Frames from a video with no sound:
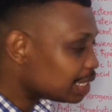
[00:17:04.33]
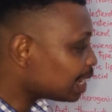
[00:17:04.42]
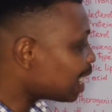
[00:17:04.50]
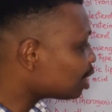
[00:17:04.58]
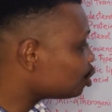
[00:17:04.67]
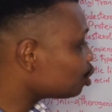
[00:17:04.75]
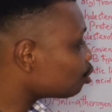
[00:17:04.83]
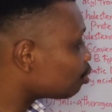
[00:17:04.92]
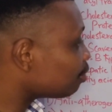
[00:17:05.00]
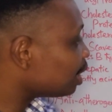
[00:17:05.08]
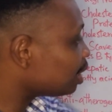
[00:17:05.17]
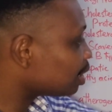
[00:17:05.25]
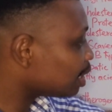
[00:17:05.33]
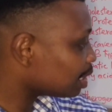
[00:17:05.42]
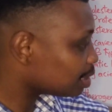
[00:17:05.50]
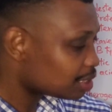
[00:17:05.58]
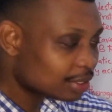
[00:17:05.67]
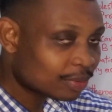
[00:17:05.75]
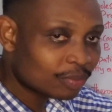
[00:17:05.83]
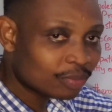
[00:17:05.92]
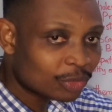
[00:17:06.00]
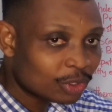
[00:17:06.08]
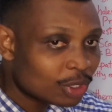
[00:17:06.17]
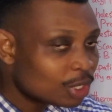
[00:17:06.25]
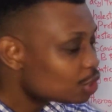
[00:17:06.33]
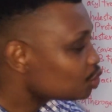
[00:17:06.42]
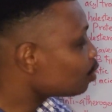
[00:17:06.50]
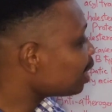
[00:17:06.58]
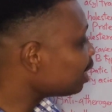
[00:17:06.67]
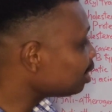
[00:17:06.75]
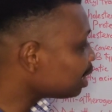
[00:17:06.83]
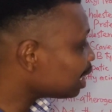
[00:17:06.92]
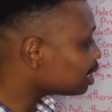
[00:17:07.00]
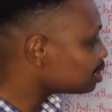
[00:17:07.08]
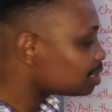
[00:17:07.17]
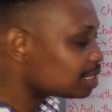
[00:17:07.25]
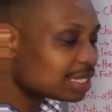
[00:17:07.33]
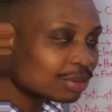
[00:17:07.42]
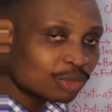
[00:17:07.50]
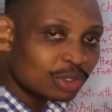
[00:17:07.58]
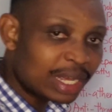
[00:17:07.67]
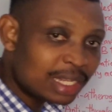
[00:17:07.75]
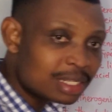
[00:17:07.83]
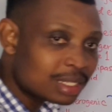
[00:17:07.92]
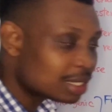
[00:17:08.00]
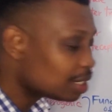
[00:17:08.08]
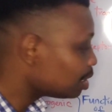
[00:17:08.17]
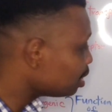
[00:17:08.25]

the action of LCAT. So LCAT stimulates